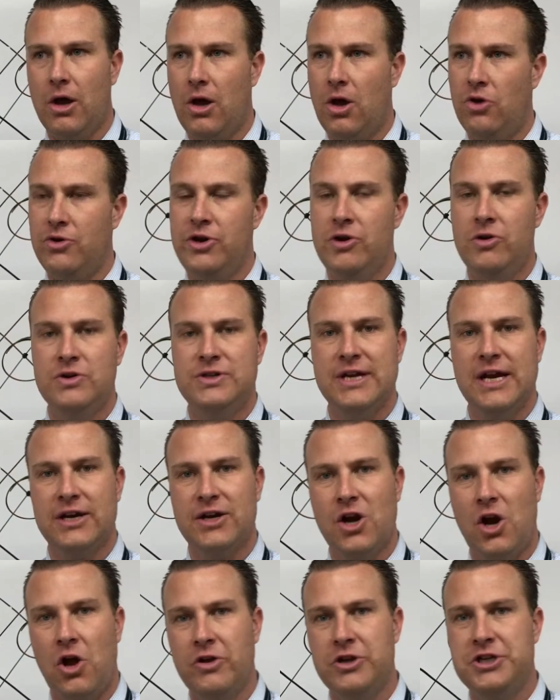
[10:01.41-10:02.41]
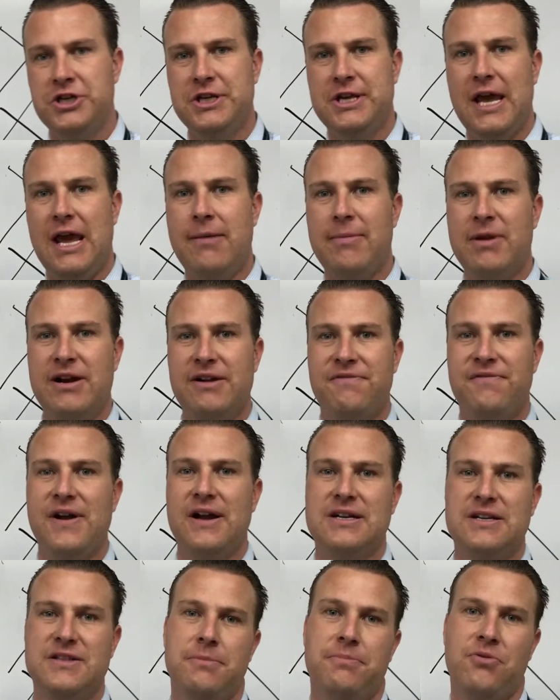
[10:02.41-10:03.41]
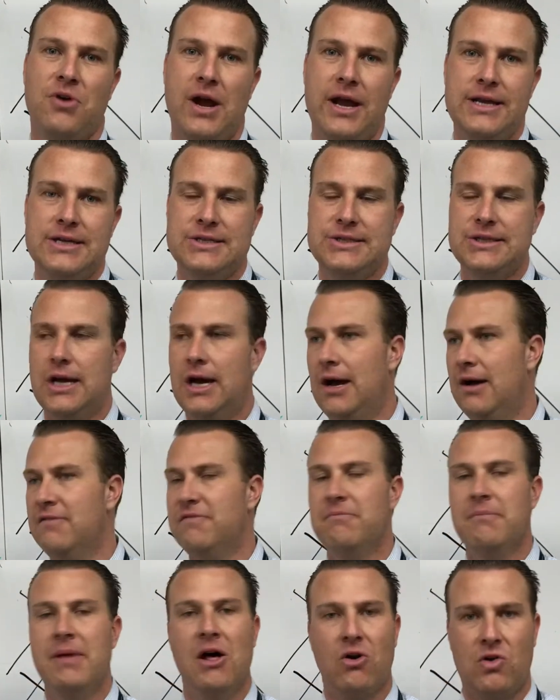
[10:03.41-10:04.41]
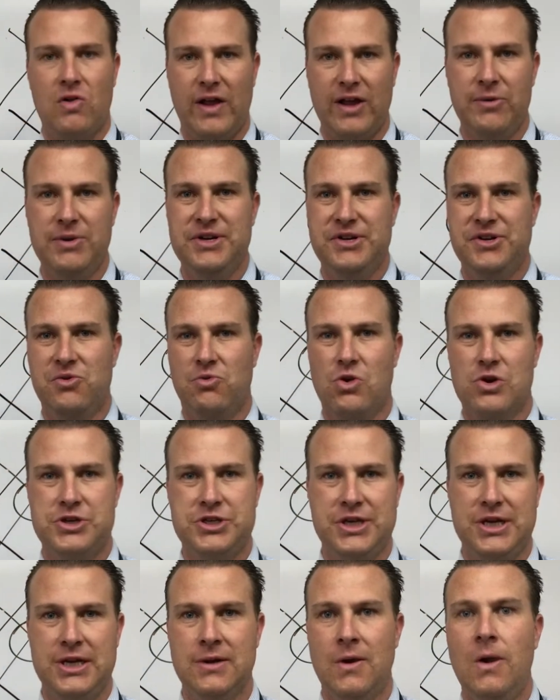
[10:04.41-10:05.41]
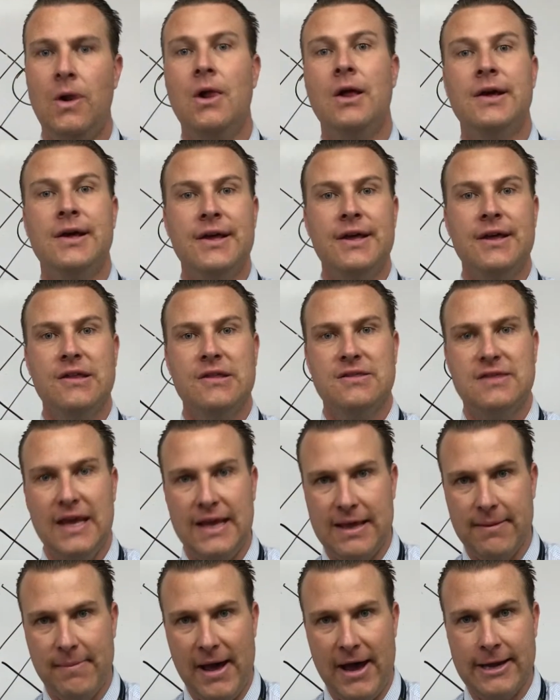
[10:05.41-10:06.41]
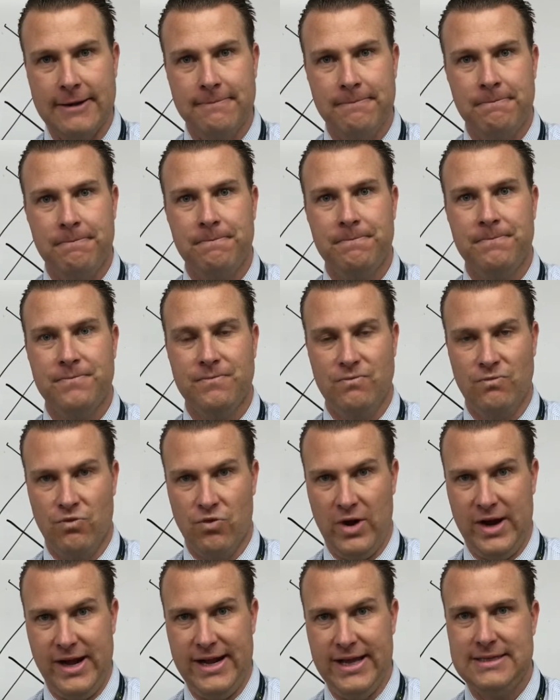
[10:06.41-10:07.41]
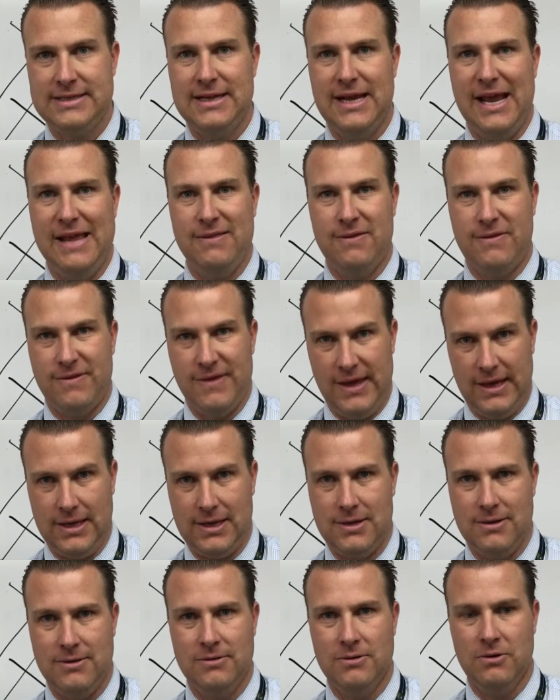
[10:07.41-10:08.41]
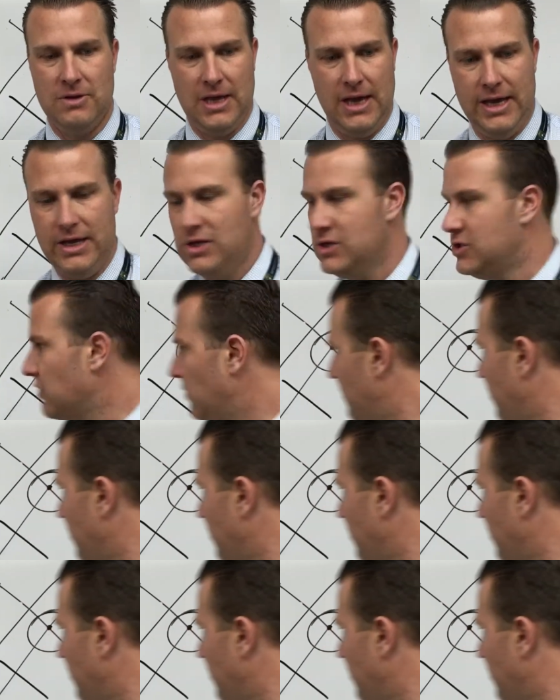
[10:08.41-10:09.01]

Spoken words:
oh, new technology came and it affected the price of milk, like we did in the worksheet. Think about it. Read it and think, okay? So